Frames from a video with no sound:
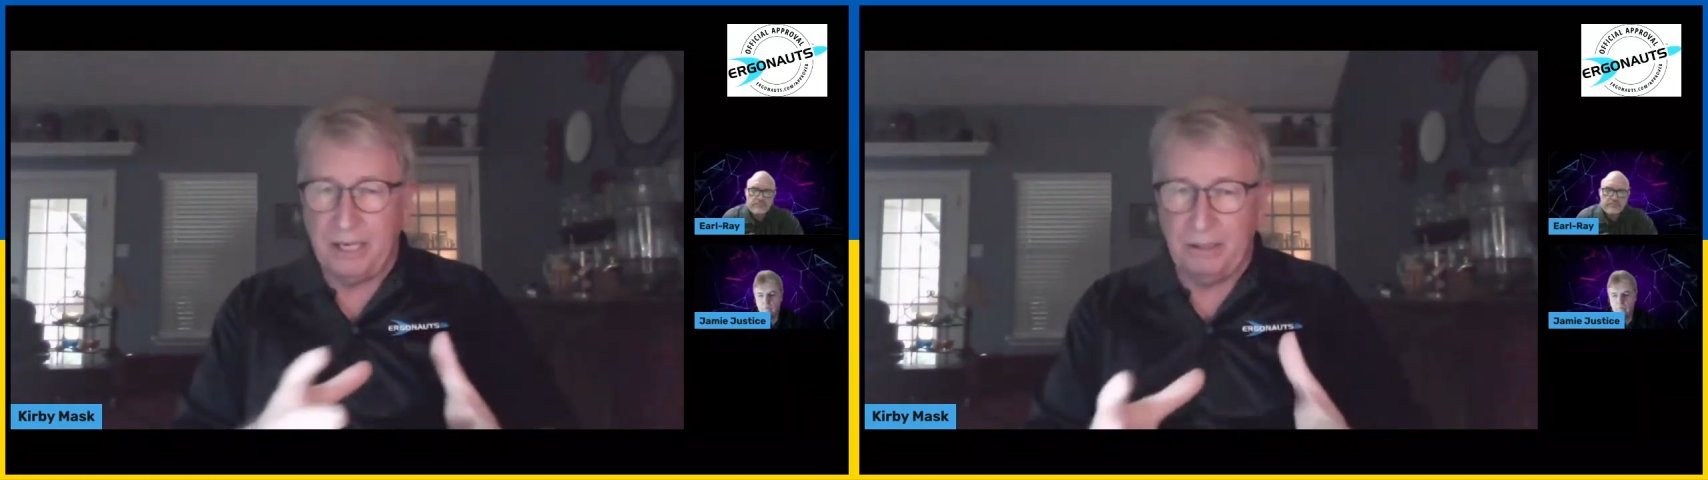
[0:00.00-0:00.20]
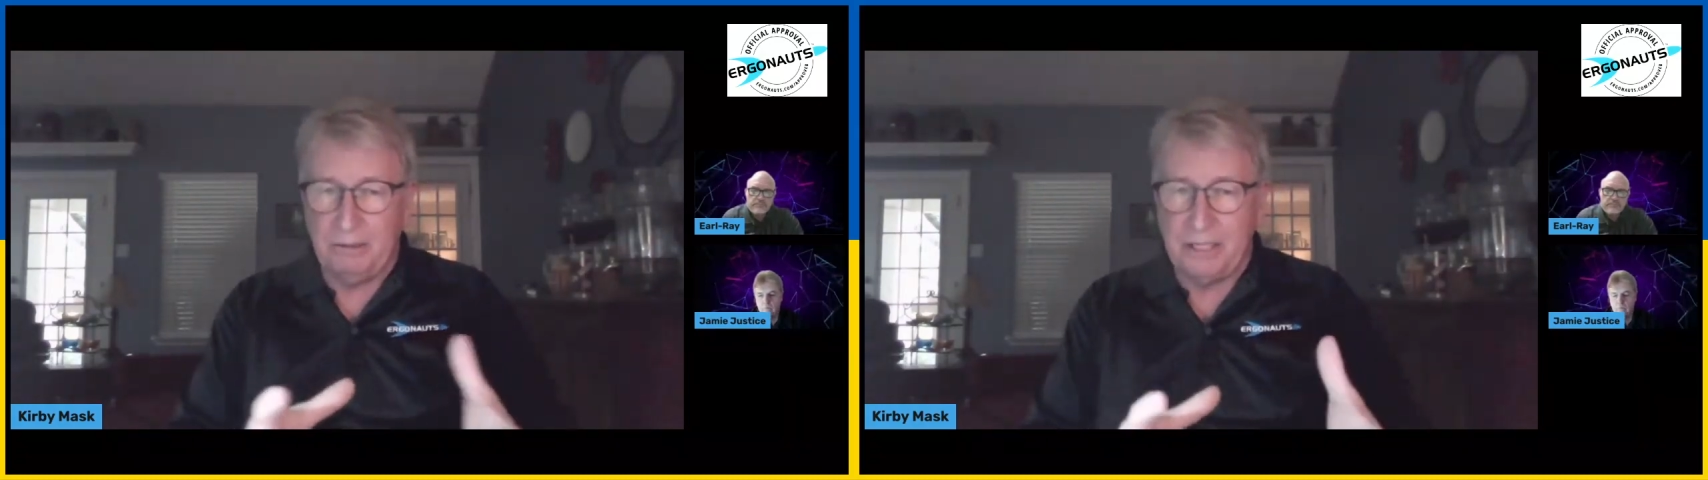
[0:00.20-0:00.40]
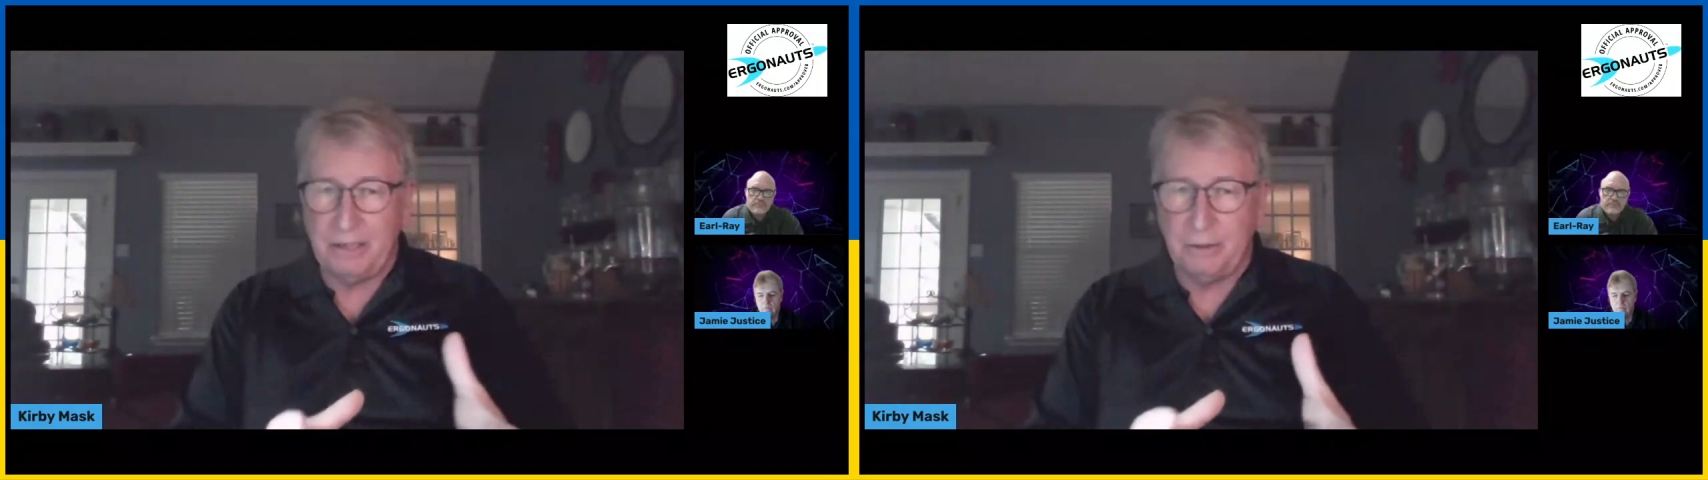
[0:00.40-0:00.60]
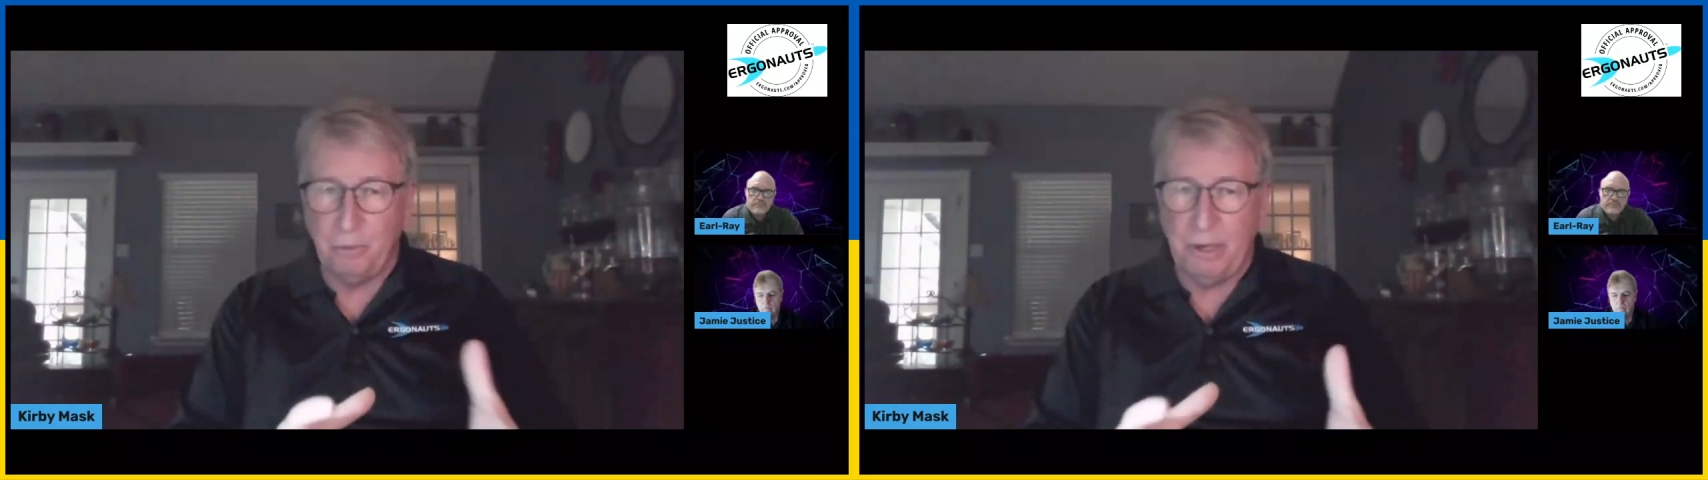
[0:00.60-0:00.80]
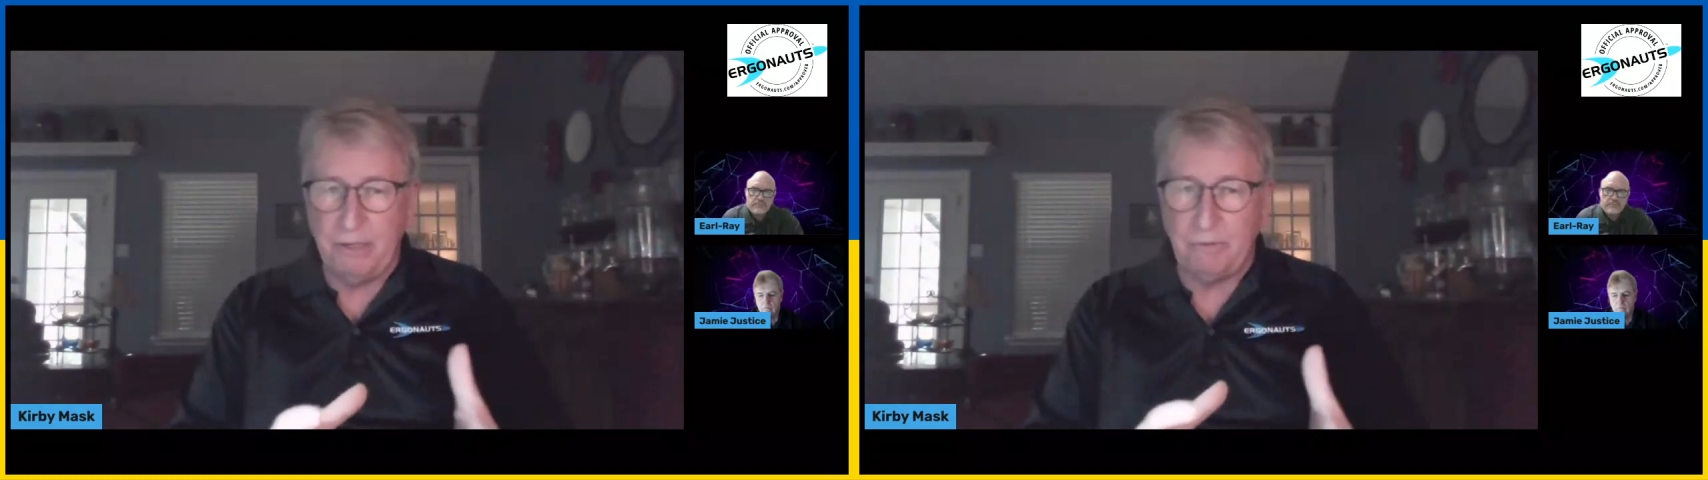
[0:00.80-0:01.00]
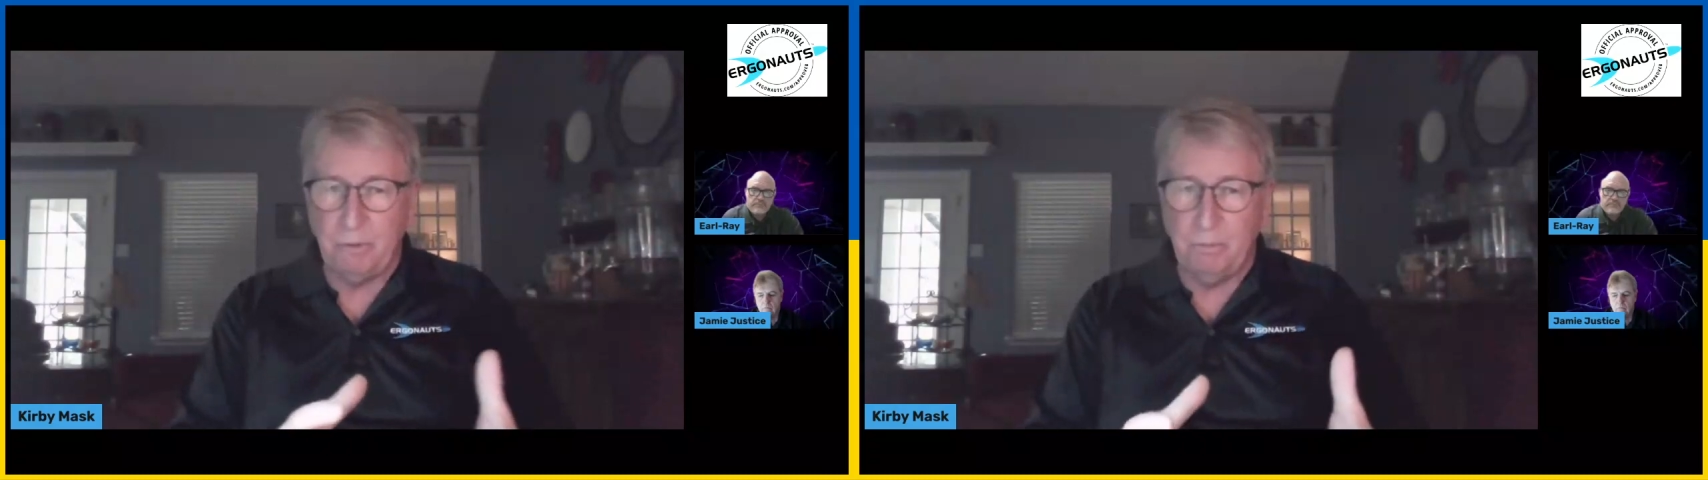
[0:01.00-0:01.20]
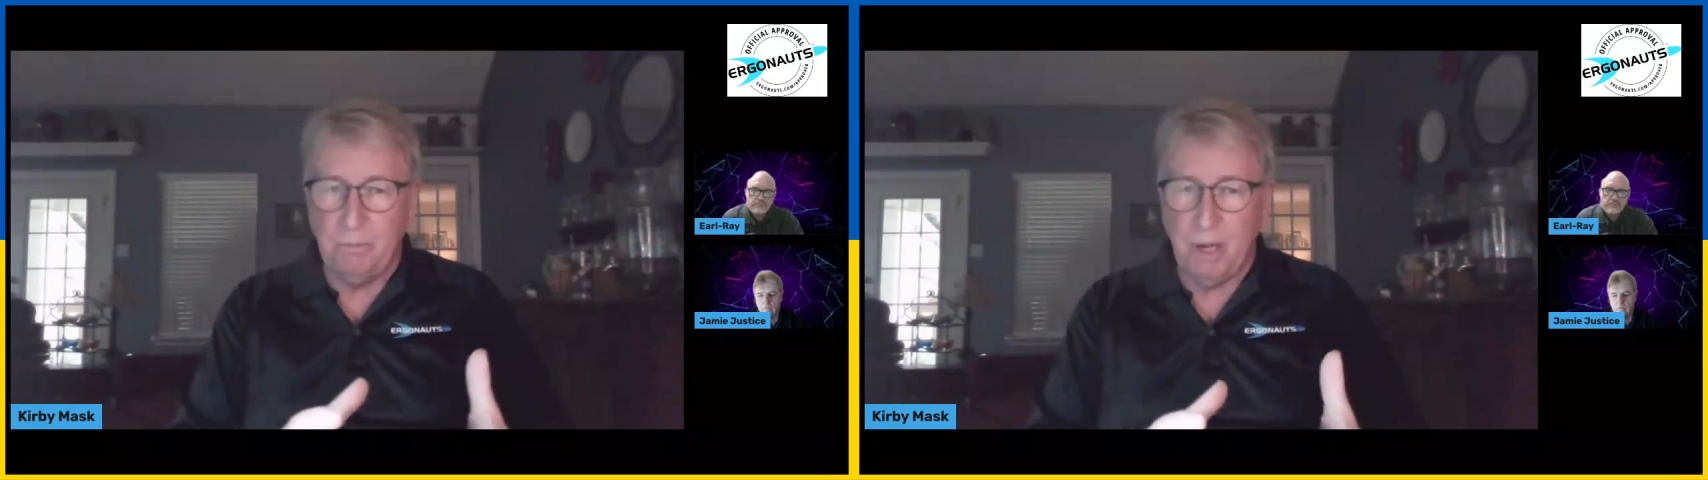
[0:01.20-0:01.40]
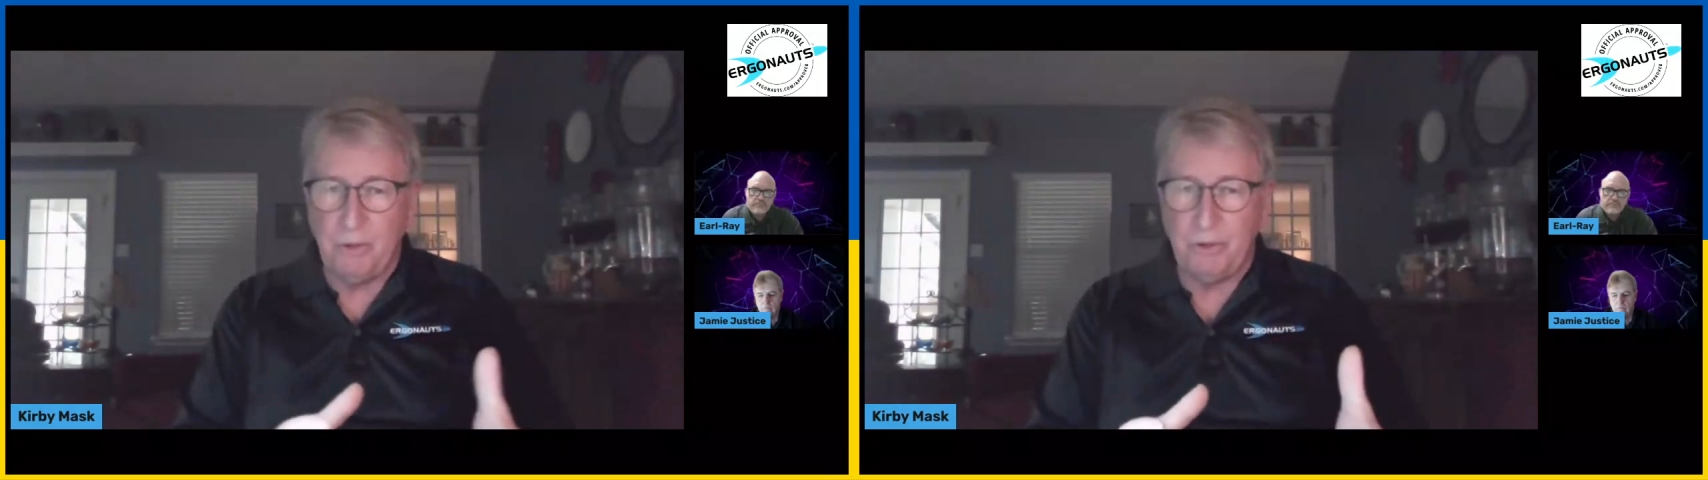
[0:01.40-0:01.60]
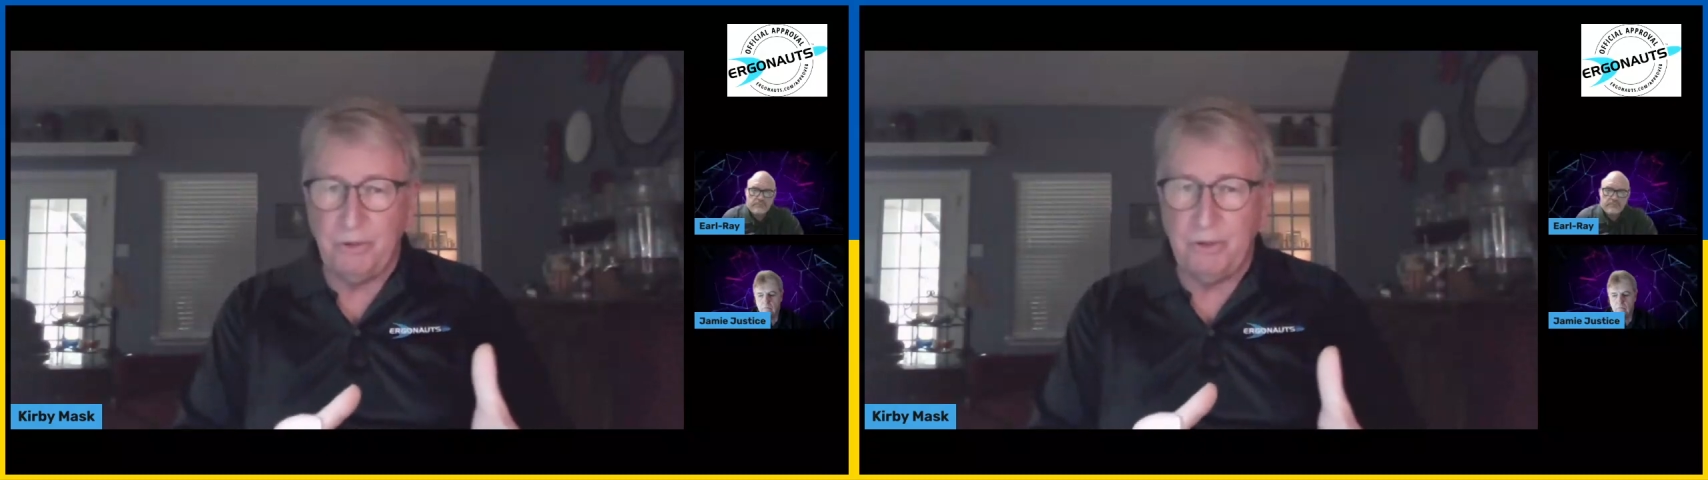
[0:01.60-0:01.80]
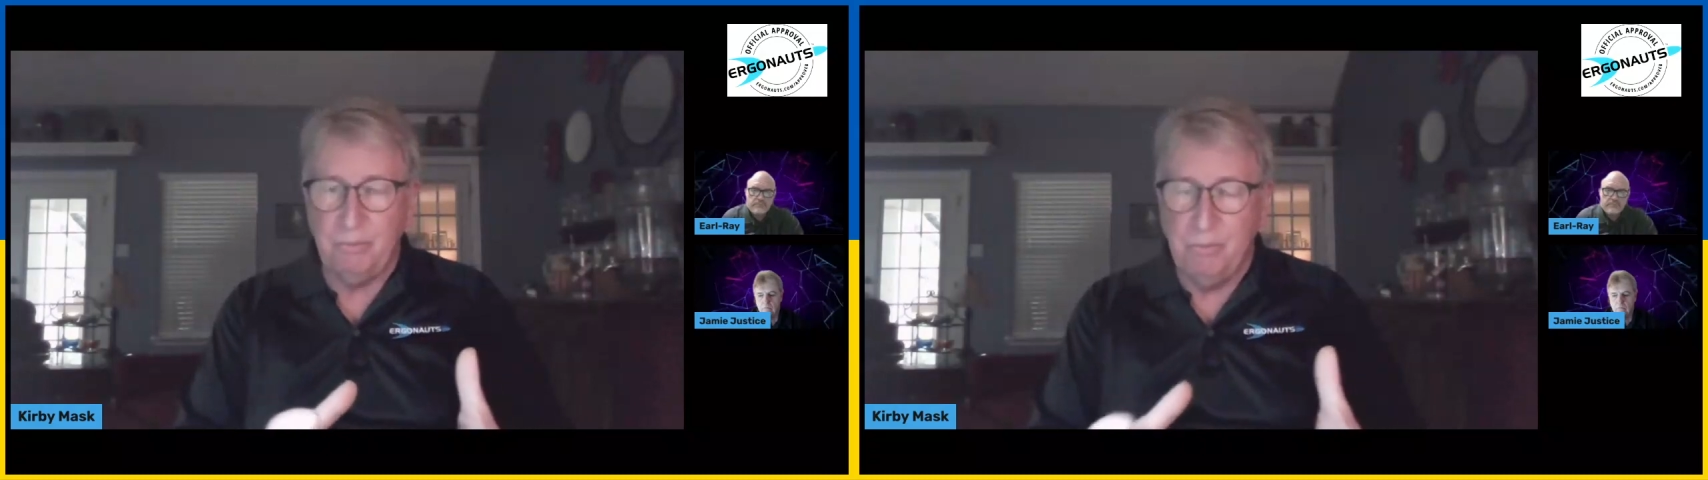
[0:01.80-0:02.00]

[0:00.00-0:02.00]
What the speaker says: take a look at the wasteful motions